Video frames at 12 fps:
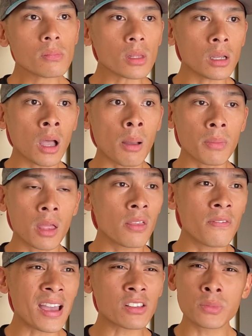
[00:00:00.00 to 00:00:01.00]
um, the
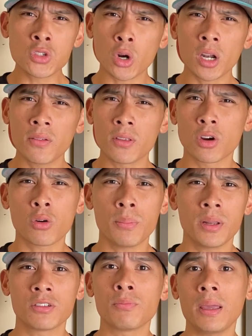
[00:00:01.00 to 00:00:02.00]
vast majority of their equipment
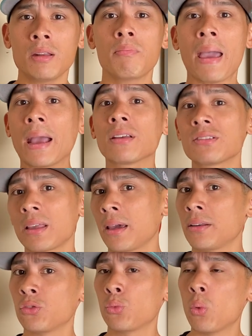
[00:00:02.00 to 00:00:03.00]
is made in Pakistan
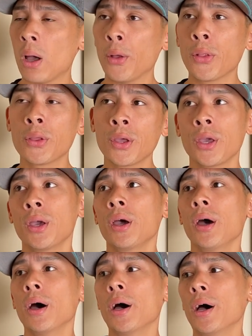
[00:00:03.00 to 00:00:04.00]
as well.
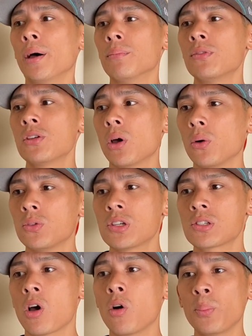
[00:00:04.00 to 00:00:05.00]
Um, so just
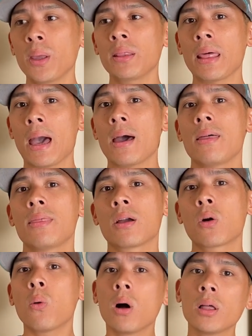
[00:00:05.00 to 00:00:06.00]
hoping that the
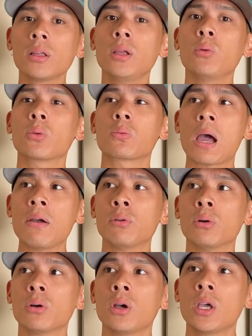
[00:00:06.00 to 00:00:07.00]
quality with
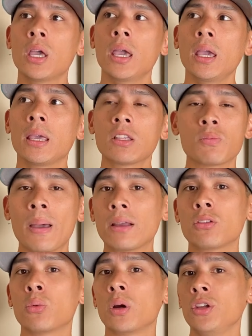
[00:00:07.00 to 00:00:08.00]
Rival gets back
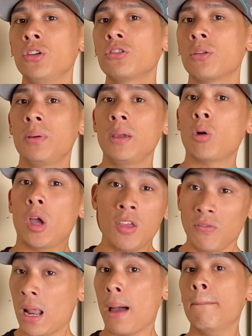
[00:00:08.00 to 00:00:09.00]
to where it used to be,
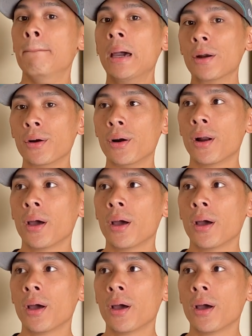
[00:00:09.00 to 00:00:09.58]
if not better,